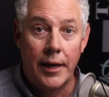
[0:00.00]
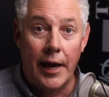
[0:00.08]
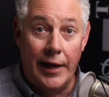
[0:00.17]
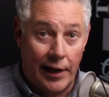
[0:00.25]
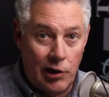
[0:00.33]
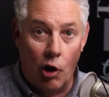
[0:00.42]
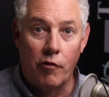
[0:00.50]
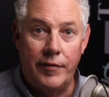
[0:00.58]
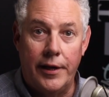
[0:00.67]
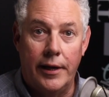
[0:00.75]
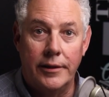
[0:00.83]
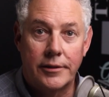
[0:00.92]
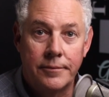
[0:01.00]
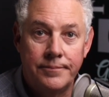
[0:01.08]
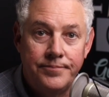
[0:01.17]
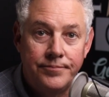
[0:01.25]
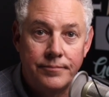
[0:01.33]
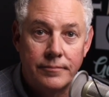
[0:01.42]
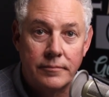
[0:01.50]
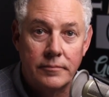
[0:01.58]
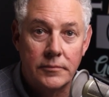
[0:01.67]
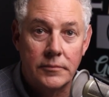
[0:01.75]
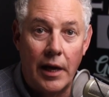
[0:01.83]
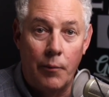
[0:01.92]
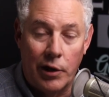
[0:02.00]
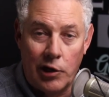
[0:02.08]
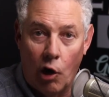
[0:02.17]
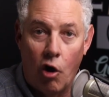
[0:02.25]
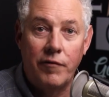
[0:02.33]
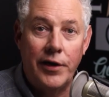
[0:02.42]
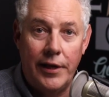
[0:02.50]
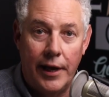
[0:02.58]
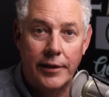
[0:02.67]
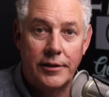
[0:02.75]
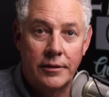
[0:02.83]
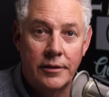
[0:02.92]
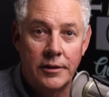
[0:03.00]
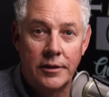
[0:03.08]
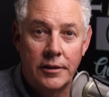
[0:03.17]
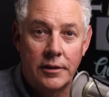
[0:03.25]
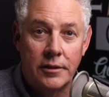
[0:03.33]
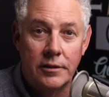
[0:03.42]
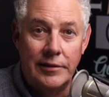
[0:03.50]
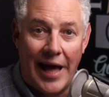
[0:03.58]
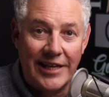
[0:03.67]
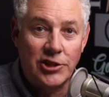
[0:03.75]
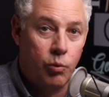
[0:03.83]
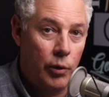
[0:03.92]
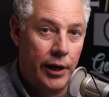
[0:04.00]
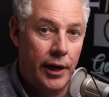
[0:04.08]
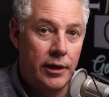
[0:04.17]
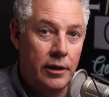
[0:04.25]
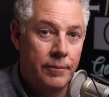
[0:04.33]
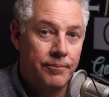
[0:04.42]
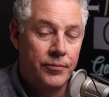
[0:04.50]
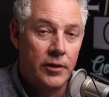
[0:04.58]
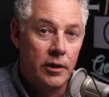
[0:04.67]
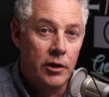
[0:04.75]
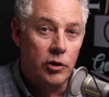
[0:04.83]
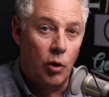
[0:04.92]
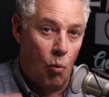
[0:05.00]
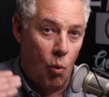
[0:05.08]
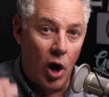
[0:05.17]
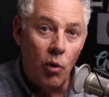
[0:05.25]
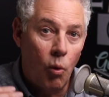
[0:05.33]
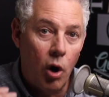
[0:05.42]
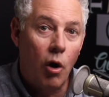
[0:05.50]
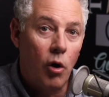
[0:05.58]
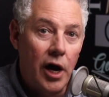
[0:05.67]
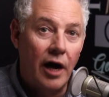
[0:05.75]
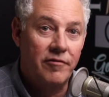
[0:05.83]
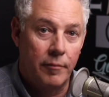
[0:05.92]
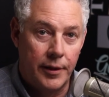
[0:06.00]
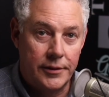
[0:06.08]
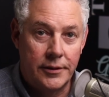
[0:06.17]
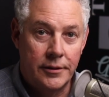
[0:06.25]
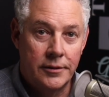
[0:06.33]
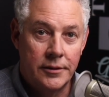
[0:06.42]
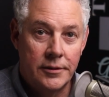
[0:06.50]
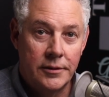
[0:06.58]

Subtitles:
And then COVID hit. And when COVID hit, that's when the one world government,